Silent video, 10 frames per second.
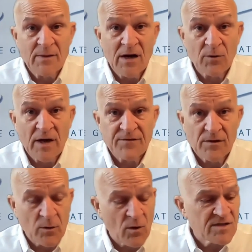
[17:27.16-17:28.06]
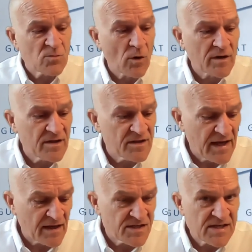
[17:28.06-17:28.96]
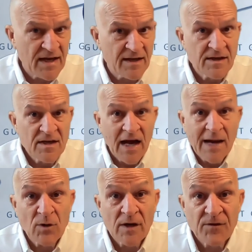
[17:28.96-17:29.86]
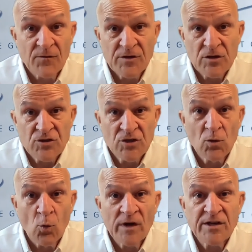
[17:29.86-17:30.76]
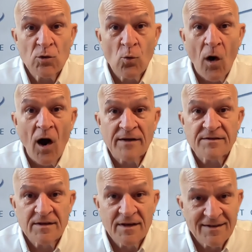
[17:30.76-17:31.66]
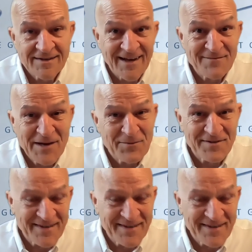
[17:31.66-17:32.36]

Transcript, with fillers: them how grateful they were. I was, and one of the texts said, I'm grateful for you too. What do you want? And I remember